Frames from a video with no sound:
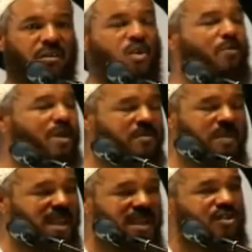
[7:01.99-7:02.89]
Human
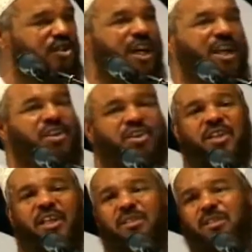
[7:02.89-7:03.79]
beings
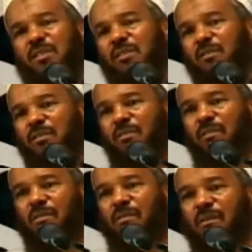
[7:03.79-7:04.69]
changed it,
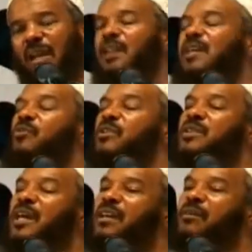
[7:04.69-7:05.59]
and He would
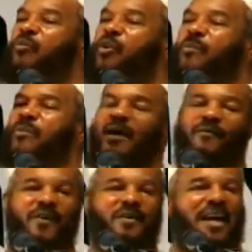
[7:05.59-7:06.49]
send more
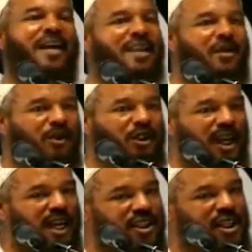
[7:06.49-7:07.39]
prophets. And they would
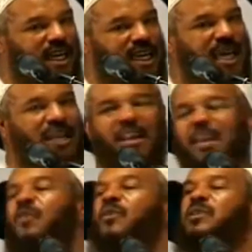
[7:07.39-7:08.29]
change it again,
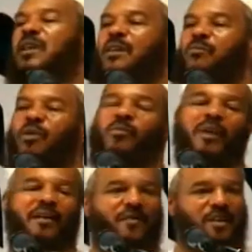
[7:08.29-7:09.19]
and He would send more
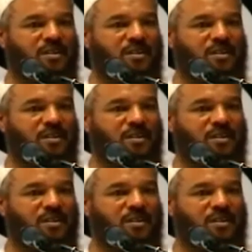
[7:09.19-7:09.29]
prophets.